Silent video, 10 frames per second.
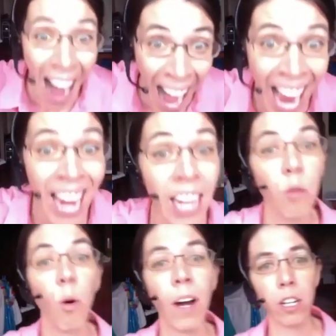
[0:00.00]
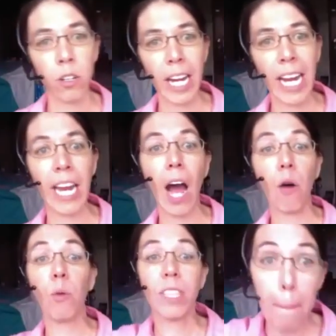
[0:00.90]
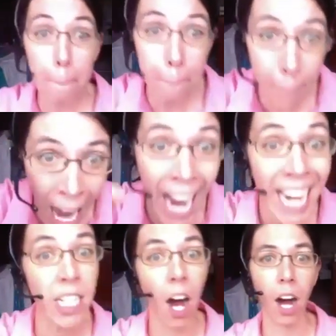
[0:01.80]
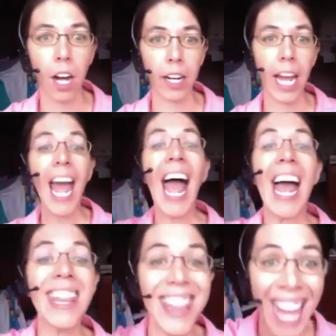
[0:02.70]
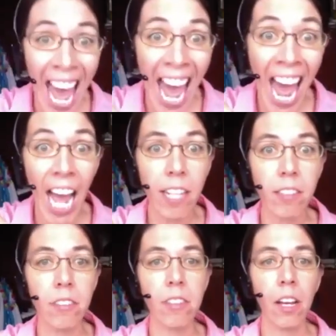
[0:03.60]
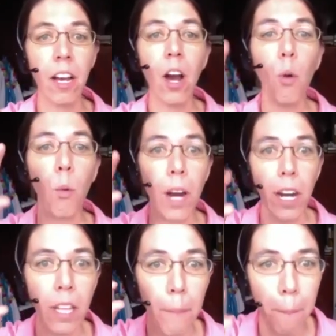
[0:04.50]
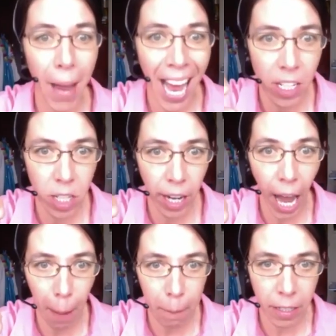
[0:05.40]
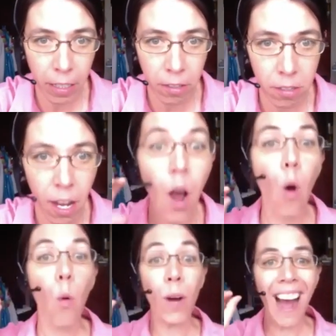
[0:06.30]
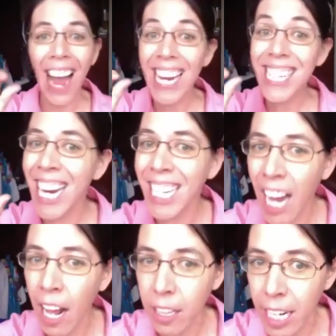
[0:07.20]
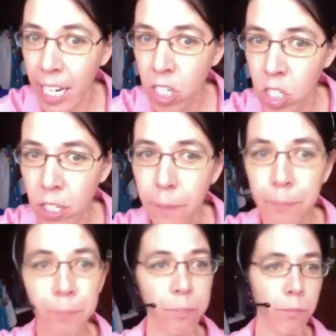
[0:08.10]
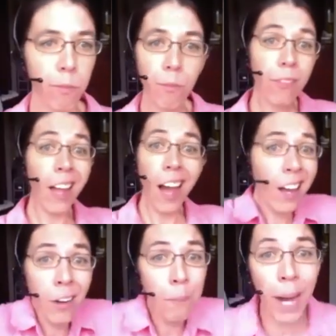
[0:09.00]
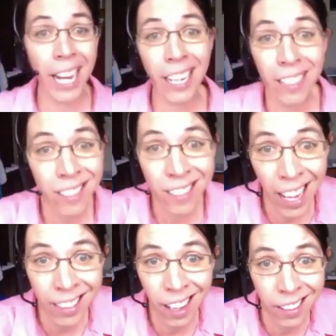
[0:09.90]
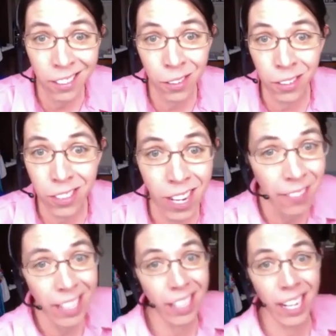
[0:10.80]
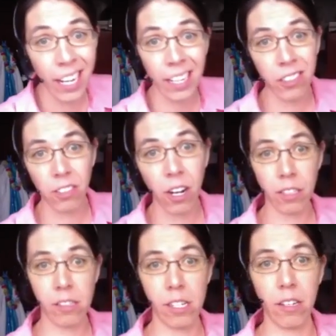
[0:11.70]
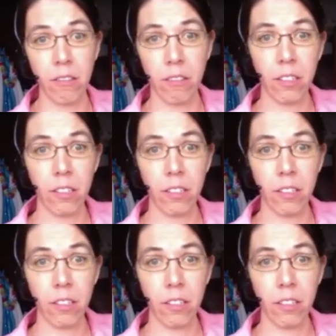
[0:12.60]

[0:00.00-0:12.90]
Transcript: I want to create now with my dog? And that's where the magic happens. When I take that leash, I don't buy into that thought the owner's having they can't get their dog to sit.